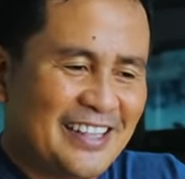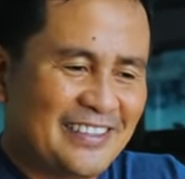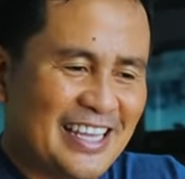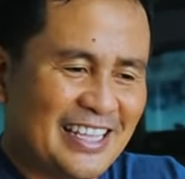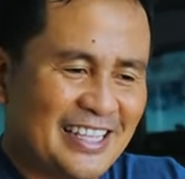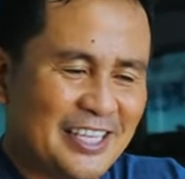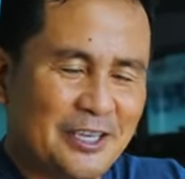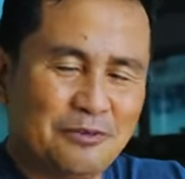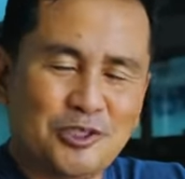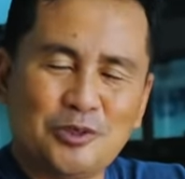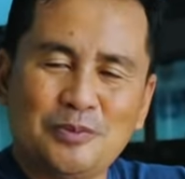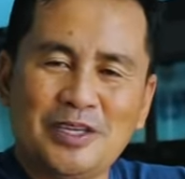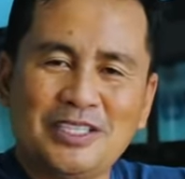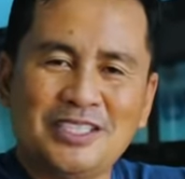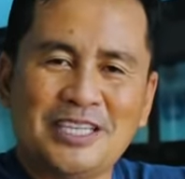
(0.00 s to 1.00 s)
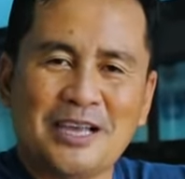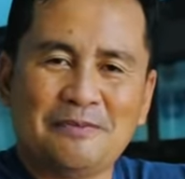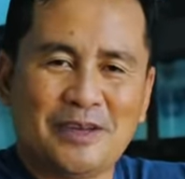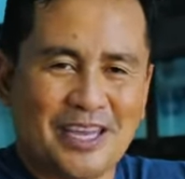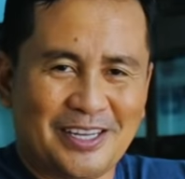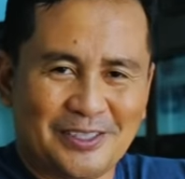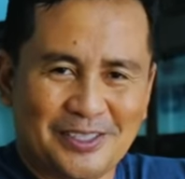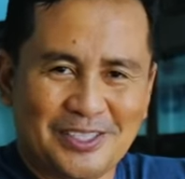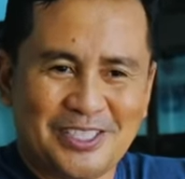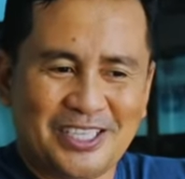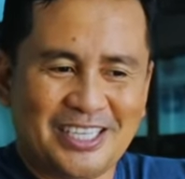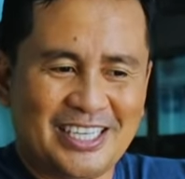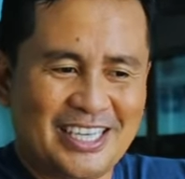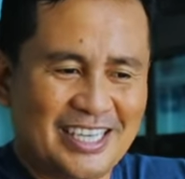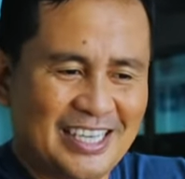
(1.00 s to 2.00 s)
that gives me some
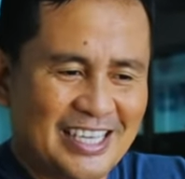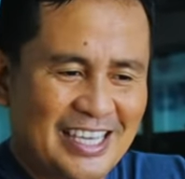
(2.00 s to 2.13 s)
energy,